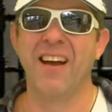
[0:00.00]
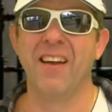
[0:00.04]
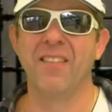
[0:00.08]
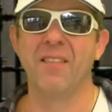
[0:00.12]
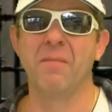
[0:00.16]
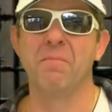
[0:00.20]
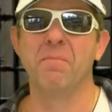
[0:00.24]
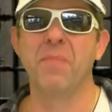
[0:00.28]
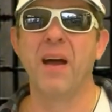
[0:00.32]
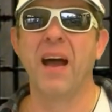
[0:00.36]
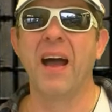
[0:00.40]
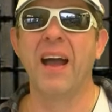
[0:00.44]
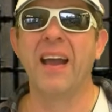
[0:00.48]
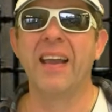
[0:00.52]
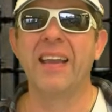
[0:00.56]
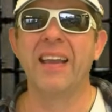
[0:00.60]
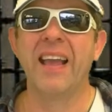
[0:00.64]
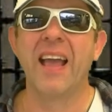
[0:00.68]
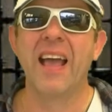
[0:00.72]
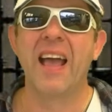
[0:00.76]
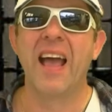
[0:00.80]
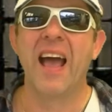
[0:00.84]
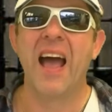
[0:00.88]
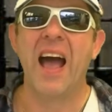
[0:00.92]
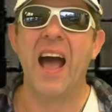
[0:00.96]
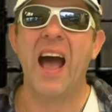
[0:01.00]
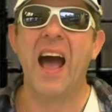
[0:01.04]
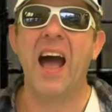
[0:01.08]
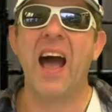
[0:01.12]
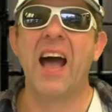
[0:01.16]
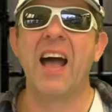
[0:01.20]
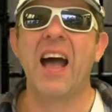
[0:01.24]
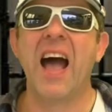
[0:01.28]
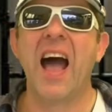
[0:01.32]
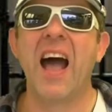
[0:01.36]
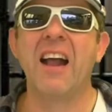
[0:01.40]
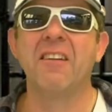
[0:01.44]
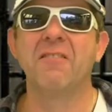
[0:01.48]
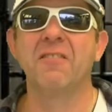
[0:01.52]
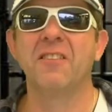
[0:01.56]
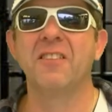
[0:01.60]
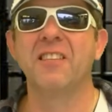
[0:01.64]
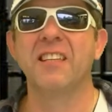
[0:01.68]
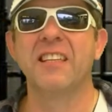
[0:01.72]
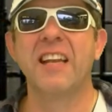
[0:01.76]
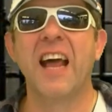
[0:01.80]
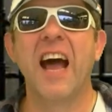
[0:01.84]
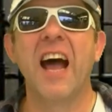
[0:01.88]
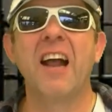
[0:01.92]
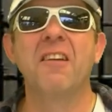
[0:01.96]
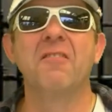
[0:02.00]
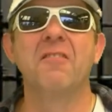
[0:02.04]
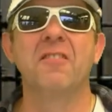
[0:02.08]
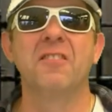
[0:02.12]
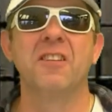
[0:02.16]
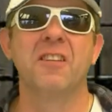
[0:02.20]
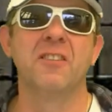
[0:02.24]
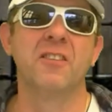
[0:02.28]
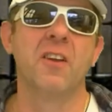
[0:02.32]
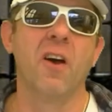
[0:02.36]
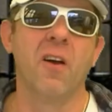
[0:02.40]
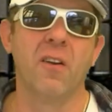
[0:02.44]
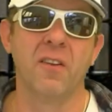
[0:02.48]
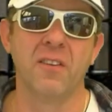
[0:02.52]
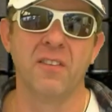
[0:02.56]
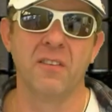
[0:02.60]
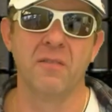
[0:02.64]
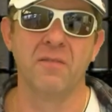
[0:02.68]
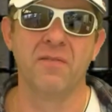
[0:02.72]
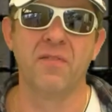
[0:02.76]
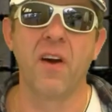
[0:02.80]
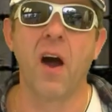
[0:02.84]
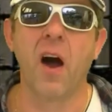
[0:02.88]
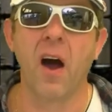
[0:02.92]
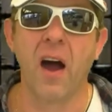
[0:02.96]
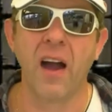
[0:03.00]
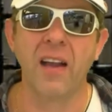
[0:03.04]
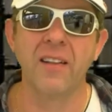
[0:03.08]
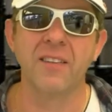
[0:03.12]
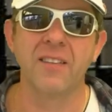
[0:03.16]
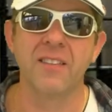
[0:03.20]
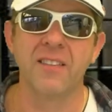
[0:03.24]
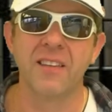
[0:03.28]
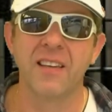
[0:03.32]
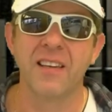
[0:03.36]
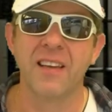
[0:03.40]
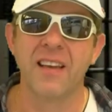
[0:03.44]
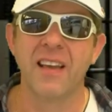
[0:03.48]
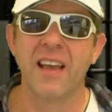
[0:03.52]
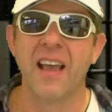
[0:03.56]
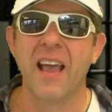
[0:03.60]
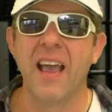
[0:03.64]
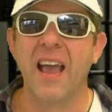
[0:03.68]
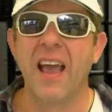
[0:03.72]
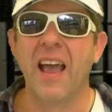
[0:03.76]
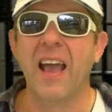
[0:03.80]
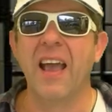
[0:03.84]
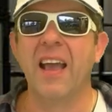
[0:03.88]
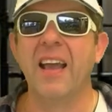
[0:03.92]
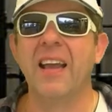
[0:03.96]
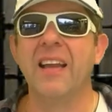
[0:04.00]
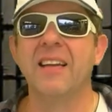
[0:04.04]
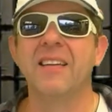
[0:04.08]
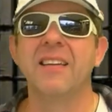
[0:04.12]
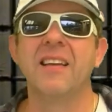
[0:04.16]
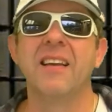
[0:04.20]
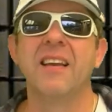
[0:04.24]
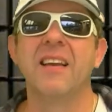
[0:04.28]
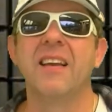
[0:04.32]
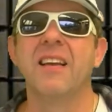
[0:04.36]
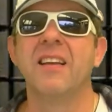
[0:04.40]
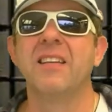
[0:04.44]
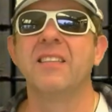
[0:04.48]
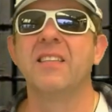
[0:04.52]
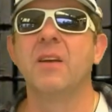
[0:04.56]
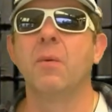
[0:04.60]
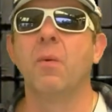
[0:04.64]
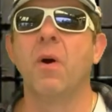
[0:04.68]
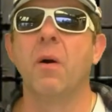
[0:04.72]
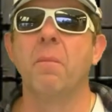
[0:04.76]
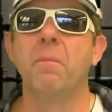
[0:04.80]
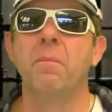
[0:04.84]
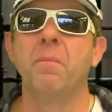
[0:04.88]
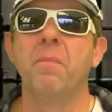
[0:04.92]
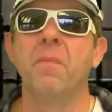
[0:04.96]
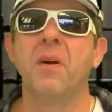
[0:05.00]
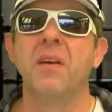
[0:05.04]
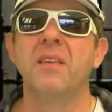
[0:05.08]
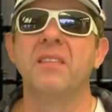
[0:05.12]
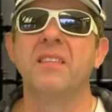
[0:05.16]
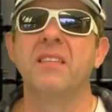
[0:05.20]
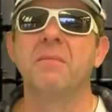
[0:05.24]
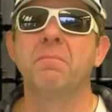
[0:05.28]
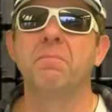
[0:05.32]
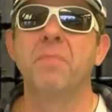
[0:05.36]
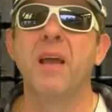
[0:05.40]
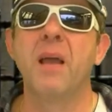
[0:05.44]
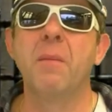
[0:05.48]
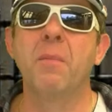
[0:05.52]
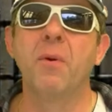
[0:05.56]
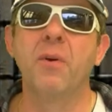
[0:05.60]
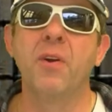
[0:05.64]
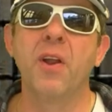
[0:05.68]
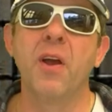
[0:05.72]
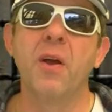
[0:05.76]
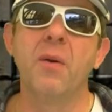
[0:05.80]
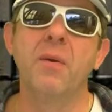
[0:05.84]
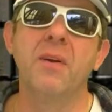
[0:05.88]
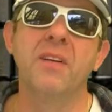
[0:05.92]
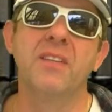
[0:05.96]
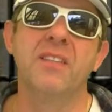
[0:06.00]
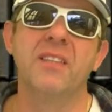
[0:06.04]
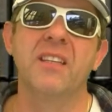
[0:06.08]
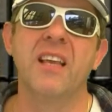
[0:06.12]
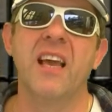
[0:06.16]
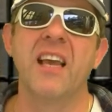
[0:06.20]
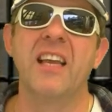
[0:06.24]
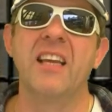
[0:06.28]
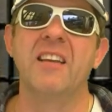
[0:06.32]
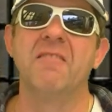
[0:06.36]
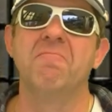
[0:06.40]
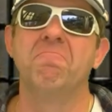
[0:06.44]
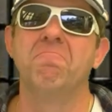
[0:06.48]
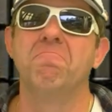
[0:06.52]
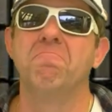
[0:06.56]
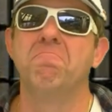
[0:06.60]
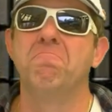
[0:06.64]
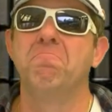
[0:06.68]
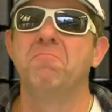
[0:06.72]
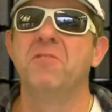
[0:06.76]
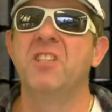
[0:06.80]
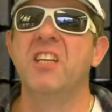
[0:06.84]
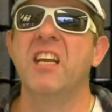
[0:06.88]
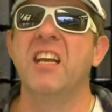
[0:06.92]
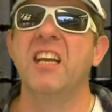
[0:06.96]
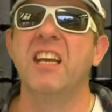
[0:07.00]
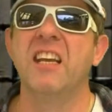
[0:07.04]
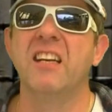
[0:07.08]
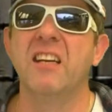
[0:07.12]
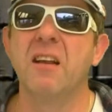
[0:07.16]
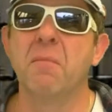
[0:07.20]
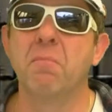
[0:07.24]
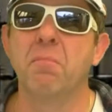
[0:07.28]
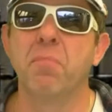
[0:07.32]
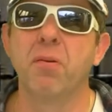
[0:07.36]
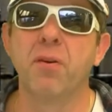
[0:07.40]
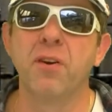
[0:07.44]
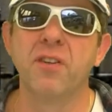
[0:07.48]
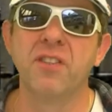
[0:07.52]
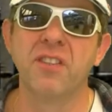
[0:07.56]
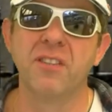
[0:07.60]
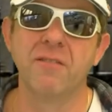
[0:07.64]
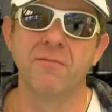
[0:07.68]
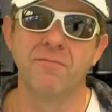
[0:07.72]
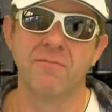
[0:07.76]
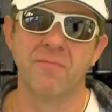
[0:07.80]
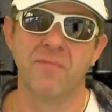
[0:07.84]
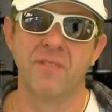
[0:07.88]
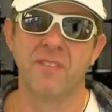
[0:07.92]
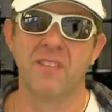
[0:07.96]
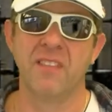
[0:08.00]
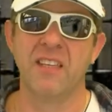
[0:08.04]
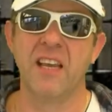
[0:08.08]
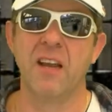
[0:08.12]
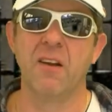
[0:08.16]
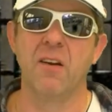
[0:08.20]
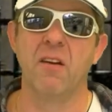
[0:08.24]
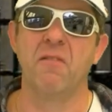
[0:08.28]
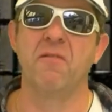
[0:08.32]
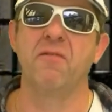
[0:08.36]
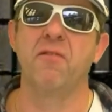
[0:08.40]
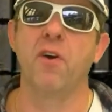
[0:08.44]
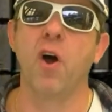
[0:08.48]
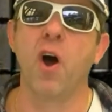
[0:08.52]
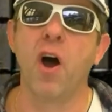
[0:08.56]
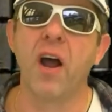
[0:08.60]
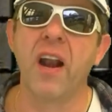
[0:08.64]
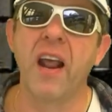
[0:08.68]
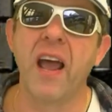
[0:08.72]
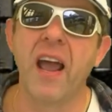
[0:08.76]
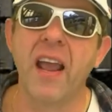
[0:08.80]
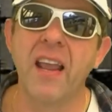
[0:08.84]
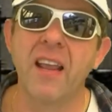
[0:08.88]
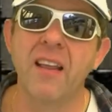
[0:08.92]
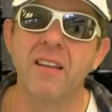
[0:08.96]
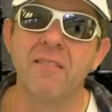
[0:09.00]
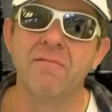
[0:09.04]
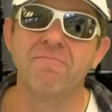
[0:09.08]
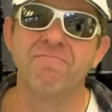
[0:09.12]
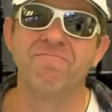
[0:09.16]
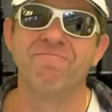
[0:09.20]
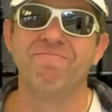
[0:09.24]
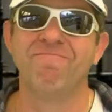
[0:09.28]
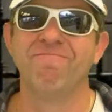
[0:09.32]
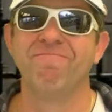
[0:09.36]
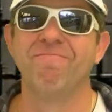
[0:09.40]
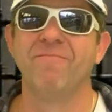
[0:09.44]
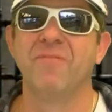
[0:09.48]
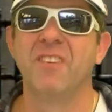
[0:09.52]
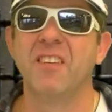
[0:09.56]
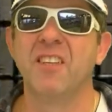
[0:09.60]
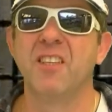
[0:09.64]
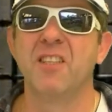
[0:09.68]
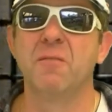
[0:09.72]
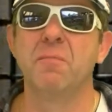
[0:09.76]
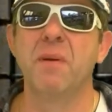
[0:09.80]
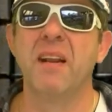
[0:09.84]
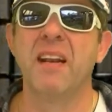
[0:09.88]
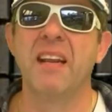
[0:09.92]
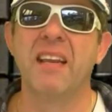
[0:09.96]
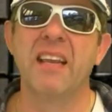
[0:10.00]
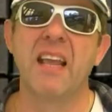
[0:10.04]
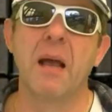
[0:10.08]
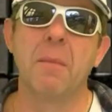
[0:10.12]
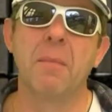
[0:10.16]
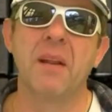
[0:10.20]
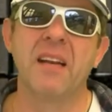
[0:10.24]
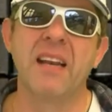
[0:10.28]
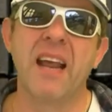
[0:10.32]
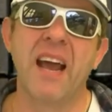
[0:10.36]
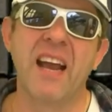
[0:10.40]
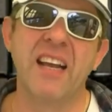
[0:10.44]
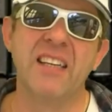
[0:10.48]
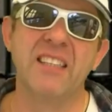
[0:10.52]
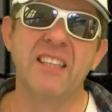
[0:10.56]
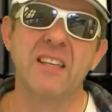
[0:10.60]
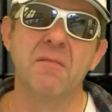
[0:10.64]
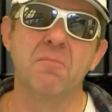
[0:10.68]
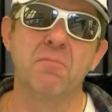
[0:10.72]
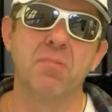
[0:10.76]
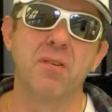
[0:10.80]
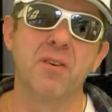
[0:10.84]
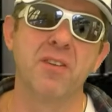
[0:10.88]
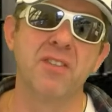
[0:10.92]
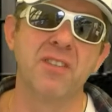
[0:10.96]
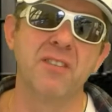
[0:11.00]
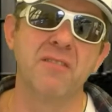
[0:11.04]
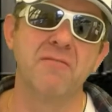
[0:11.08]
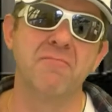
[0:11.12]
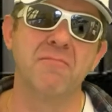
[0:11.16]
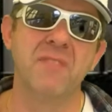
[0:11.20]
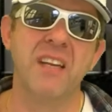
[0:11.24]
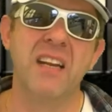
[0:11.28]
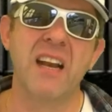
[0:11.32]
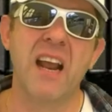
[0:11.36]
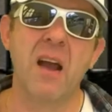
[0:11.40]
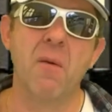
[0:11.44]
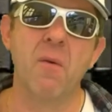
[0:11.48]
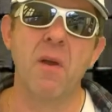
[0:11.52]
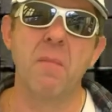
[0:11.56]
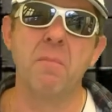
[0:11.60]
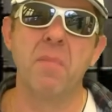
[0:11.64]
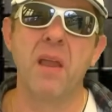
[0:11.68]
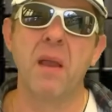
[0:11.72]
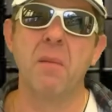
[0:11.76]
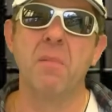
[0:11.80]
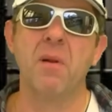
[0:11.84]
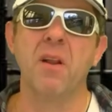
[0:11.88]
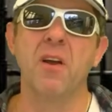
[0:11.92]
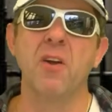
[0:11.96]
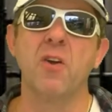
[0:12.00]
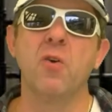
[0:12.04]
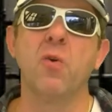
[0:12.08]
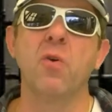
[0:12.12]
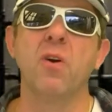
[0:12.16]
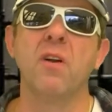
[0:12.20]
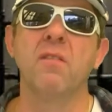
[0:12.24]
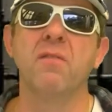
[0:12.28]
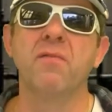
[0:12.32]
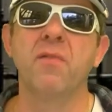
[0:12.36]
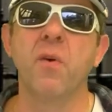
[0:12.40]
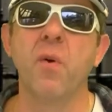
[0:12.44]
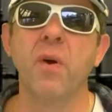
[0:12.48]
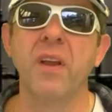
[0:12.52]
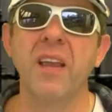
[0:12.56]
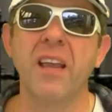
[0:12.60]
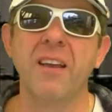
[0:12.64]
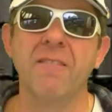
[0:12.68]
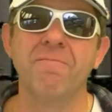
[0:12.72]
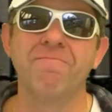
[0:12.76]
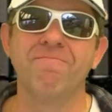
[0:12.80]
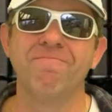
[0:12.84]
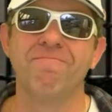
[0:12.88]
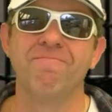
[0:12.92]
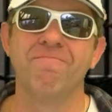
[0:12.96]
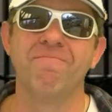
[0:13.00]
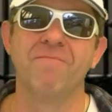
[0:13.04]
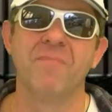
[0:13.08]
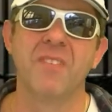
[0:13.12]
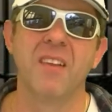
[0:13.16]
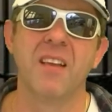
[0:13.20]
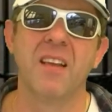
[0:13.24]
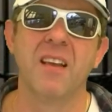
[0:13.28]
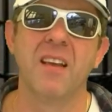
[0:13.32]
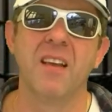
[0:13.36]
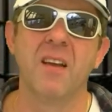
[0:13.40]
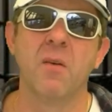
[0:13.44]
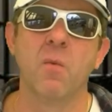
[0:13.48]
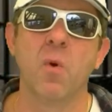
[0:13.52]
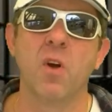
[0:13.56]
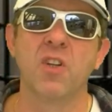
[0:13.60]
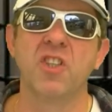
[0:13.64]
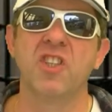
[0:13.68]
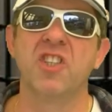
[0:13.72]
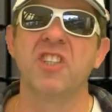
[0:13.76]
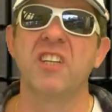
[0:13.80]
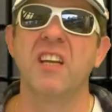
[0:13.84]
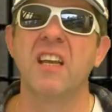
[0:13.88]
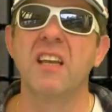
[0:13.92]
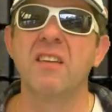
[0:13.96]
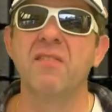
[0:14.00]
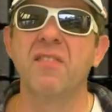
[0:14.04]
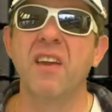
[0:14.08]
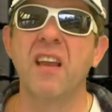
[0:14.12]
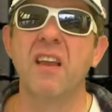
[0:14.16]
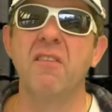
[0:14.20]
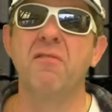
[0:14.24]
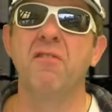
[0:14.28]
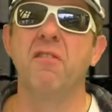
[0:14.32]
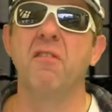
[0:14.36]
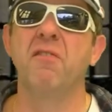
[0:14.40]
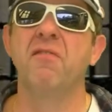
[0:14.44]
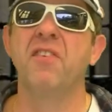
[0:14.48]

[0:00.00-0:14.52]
Rather than paying hundreds and hundreds of dollars in fines. And so what people do is they check into prison, say on a Friday, spend a couple of days in prison, you know, where people are cooking for you, watch TV